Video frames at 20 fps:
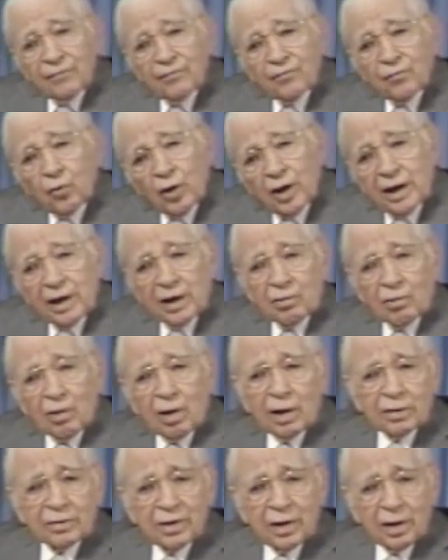halfway
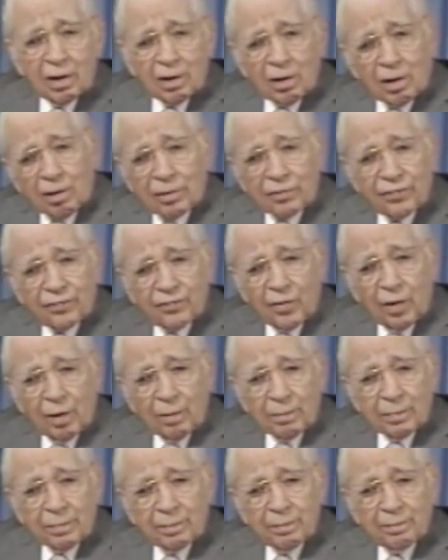around the earth
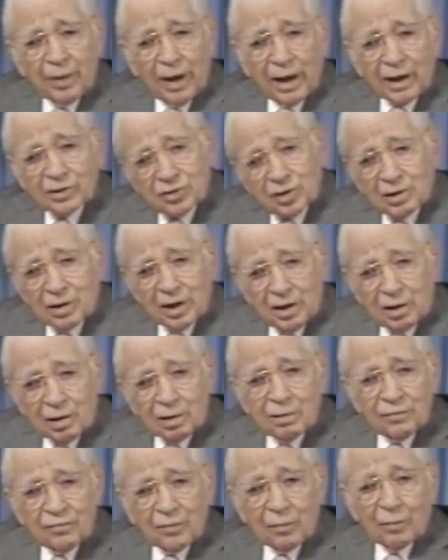from Pasadena,